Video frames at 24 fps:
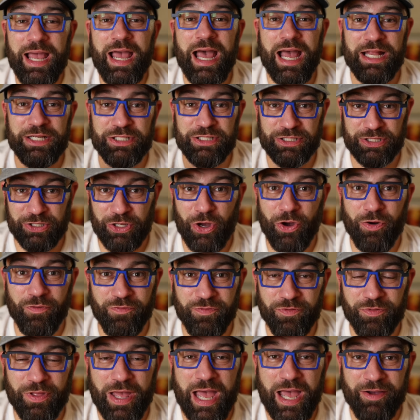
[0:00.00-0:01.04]
and just go
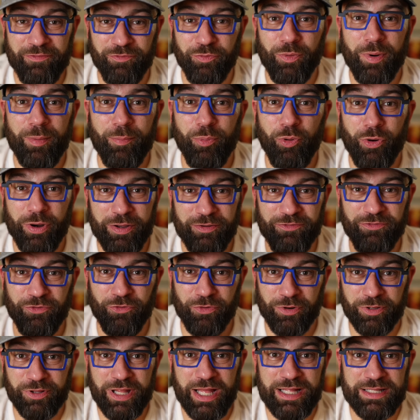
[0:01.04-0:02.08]
for the
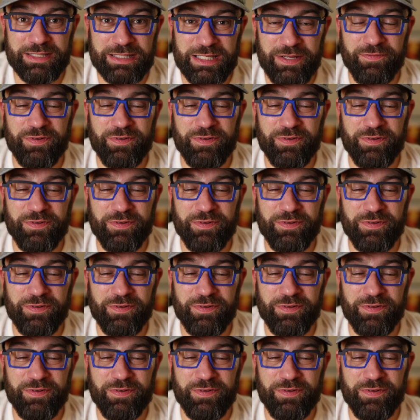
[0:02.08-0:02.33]
f1.4 lens,